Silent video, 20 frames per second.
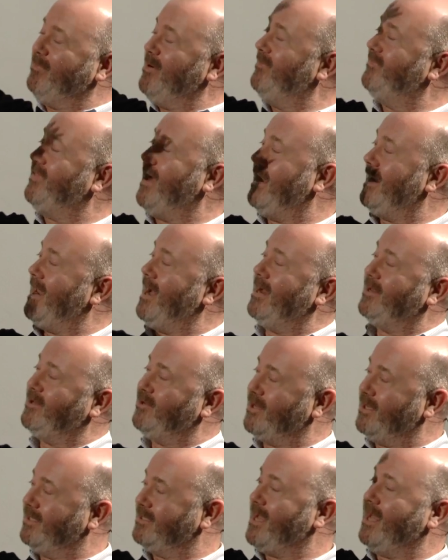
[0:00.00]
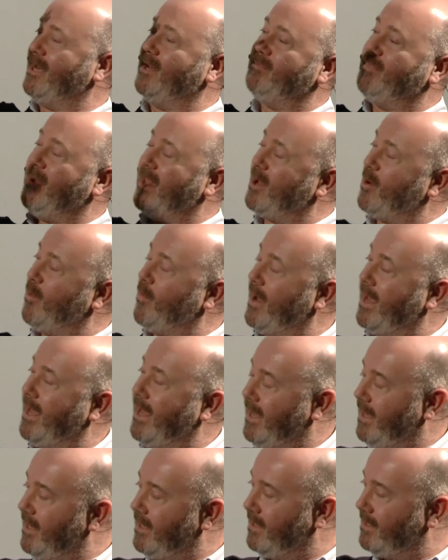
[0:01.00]
above, that line, you can kind of pick
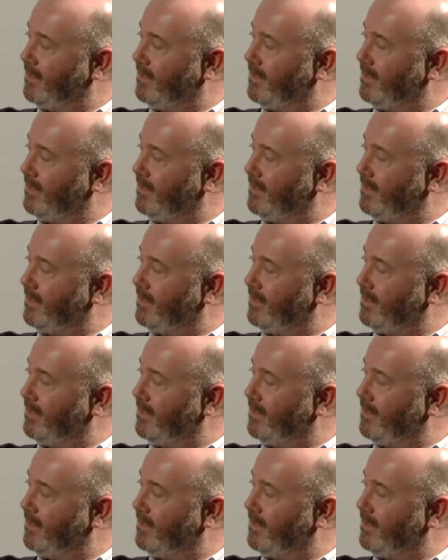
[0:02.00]
away.